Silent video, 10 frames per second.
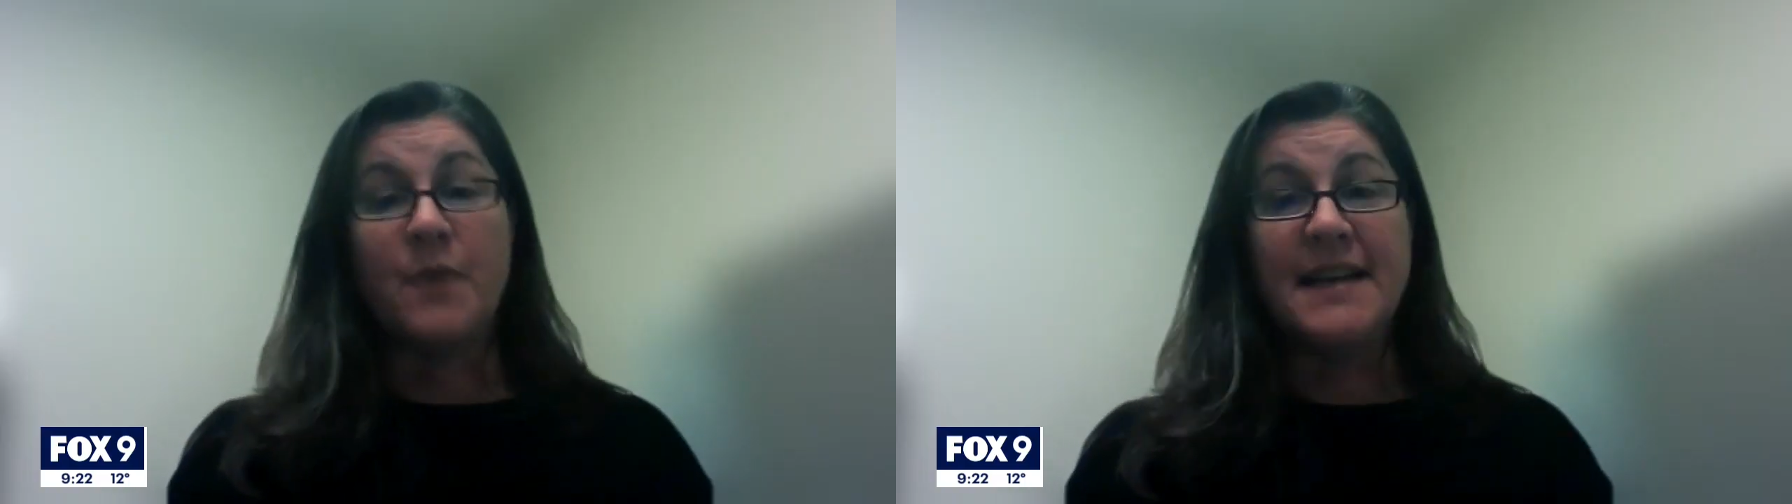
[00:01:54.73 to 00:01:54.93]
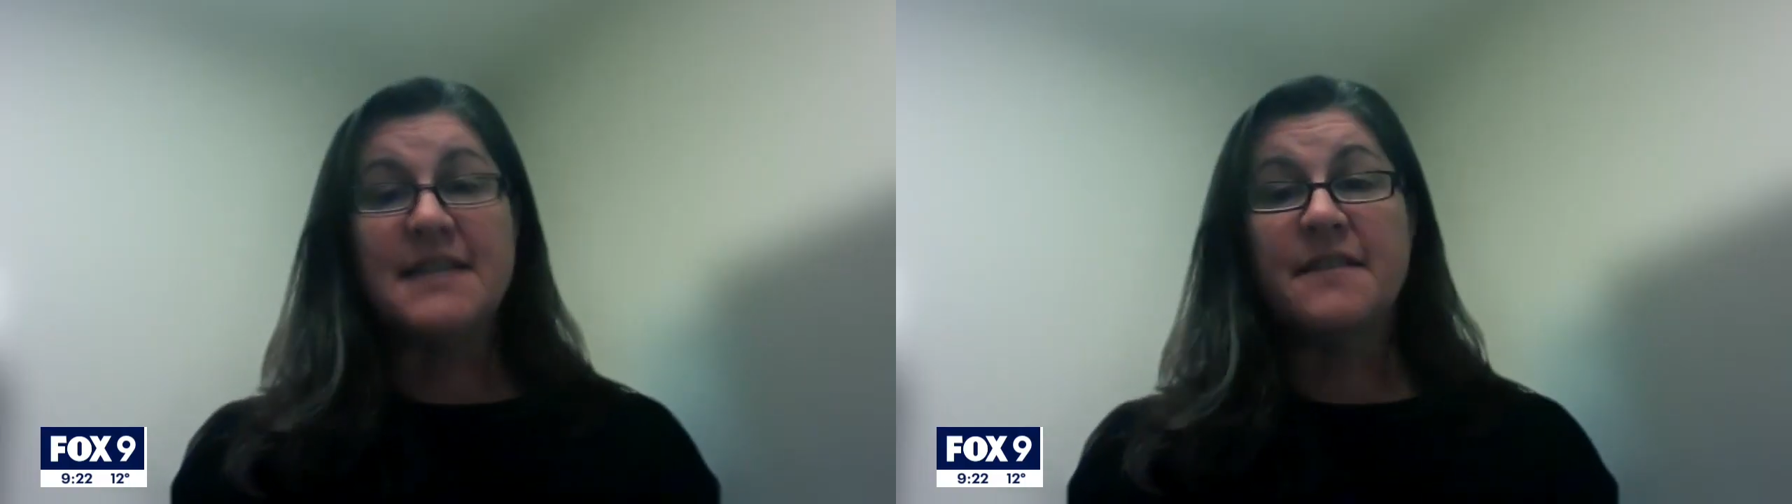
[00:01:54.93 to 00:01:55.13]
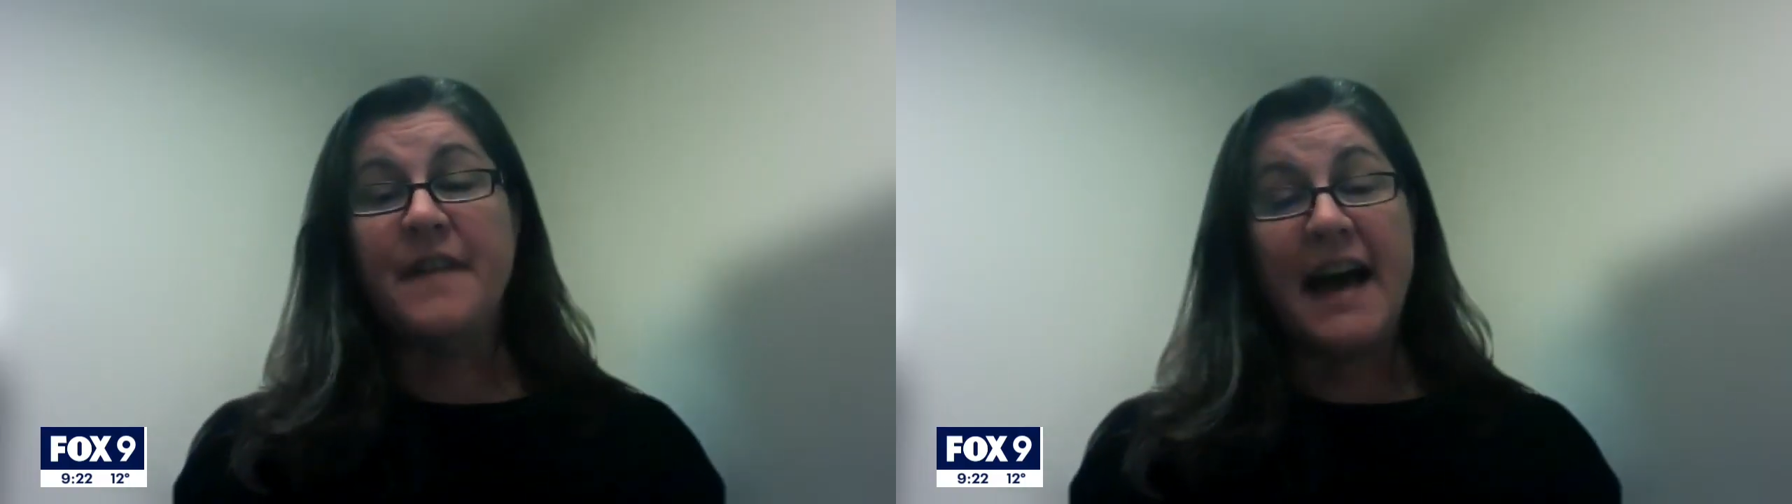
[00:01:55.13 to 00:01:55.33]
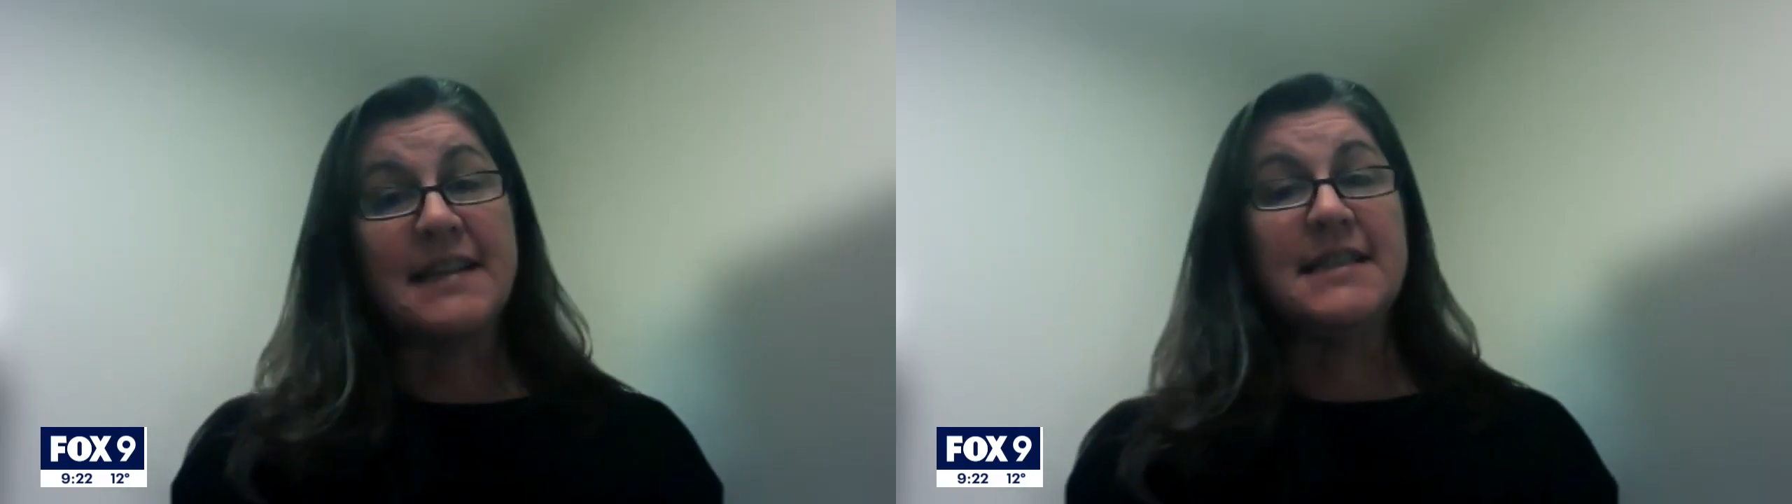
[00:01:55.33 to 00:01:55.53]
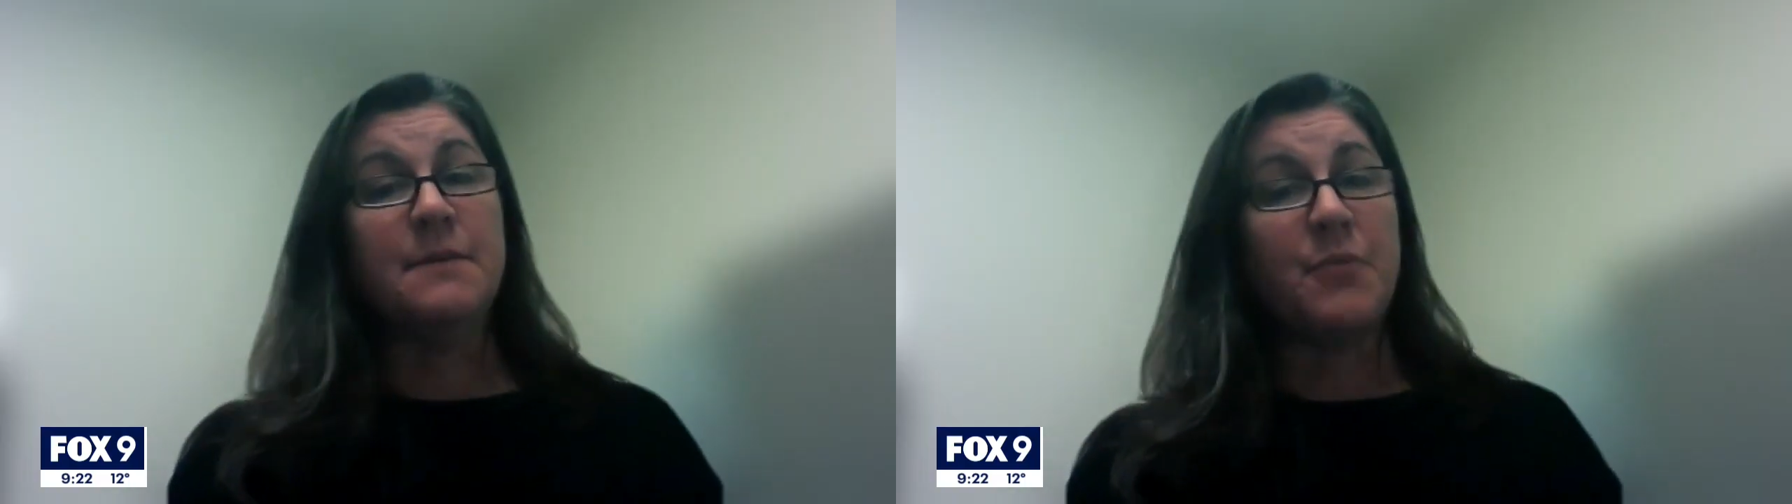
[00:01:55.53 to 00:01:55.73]
rates of
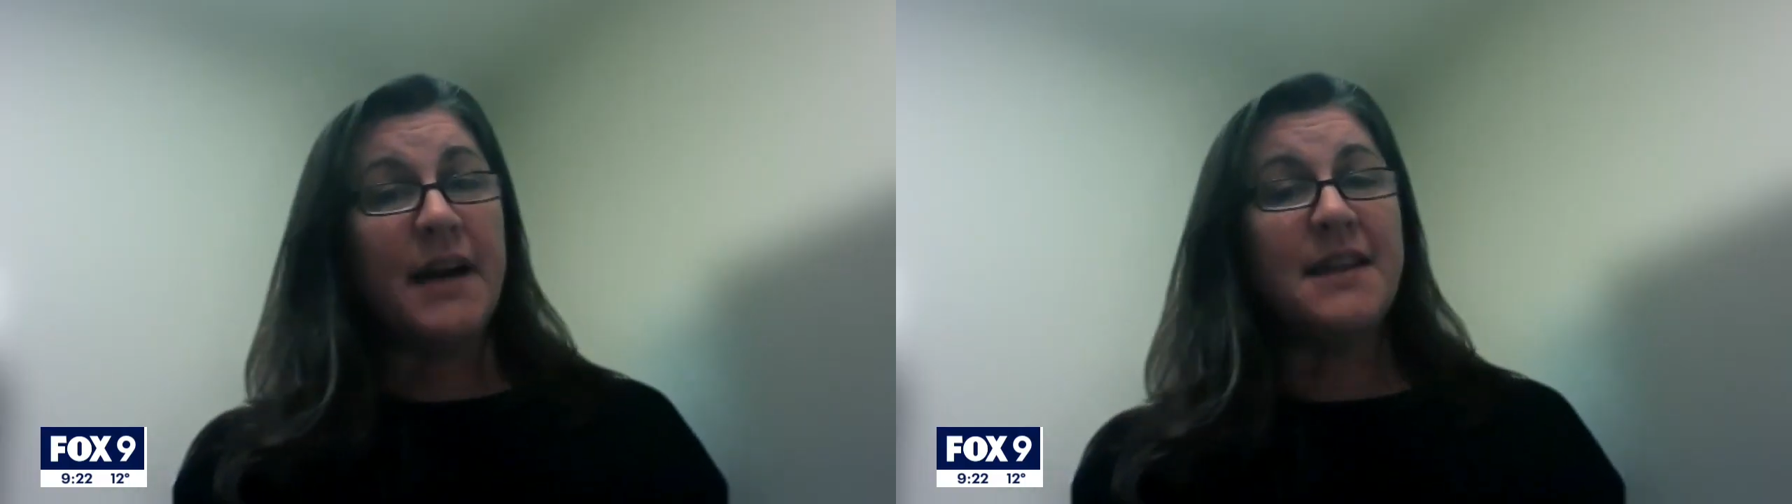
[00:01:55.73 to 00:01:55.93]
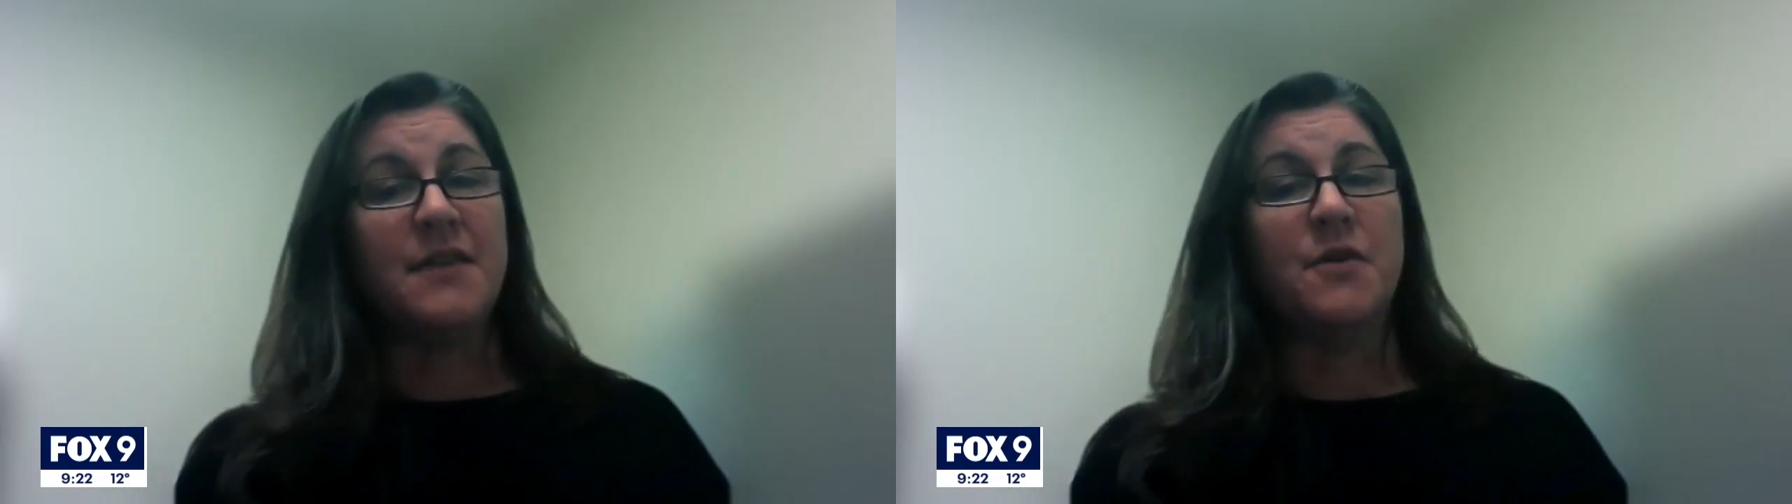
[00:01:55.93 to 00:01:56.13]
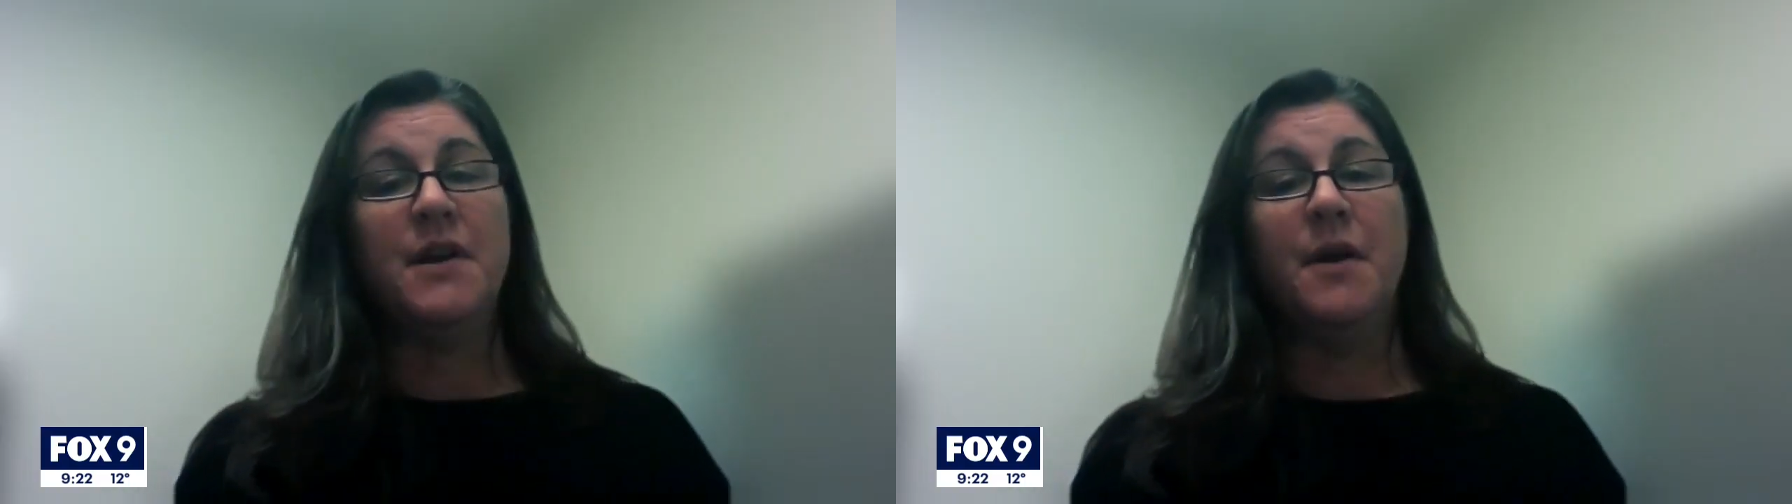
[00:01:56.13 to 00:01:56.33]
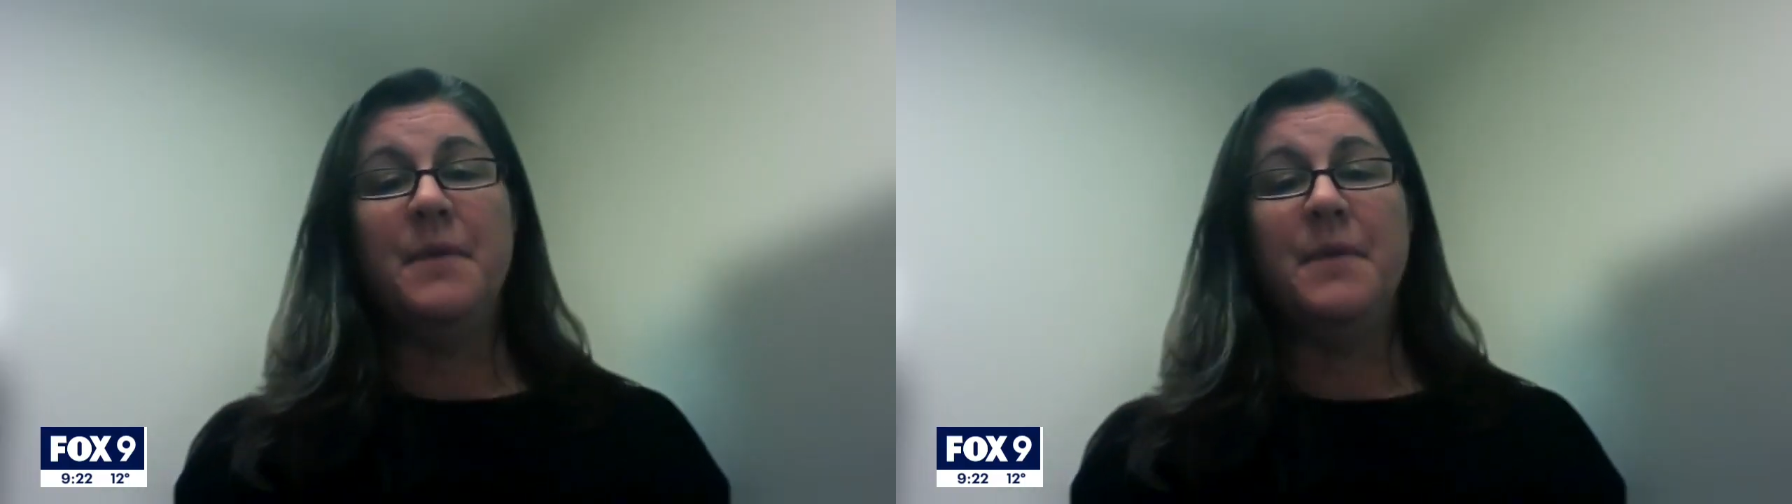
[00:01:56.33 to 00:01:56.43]
vaccine breakthrough?